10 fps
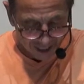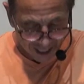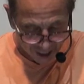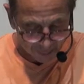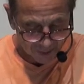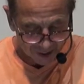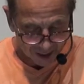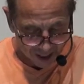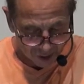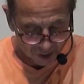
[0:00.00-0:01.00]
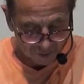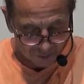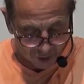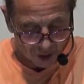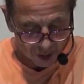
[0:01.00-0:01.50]
expectation of
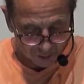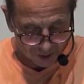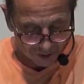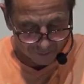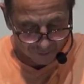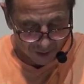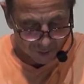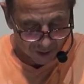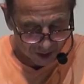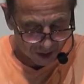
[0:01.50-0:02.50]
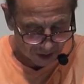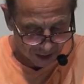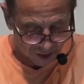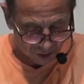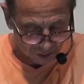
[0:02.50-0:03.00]
judgment and fiery
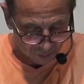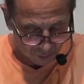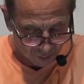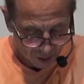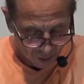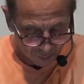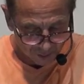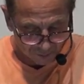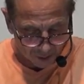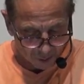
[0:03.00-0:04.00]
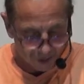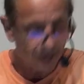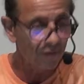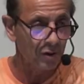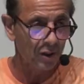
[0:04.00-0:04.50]
indignation will devour the
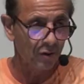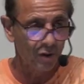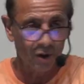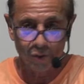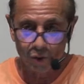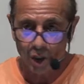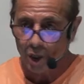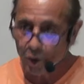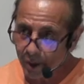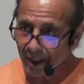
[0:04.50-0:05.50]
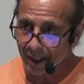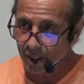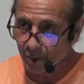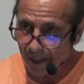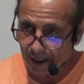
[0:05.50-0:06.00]
adversaries. In other words, you can
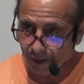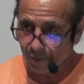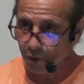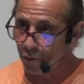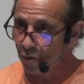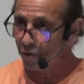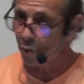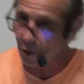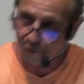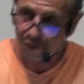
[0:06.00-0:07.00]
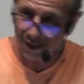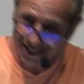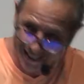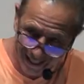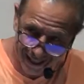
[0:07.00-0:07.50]
expect if you willfully
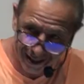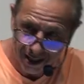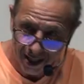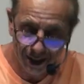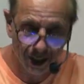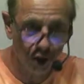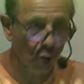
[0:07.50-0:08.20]
sin that you